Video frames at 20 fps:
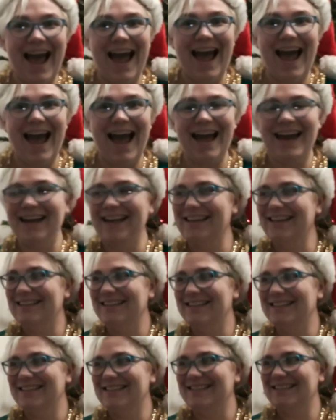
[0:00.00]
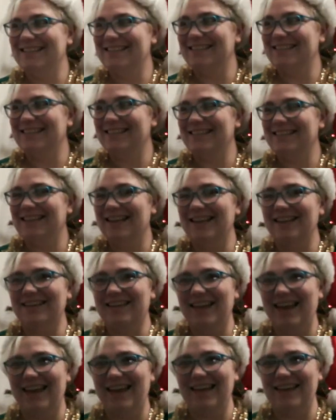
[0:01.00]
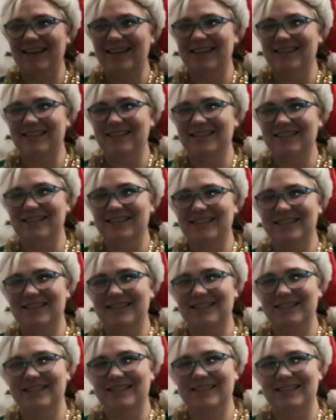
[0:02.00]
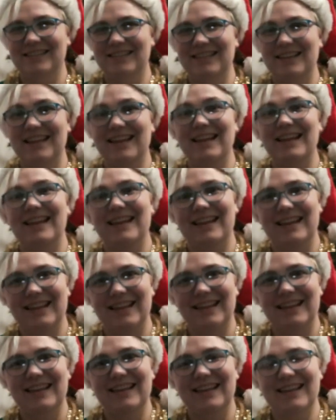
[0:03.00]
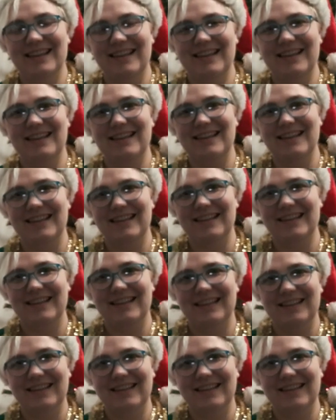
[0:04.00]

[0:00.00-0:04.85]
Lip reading: This person isn't speaking.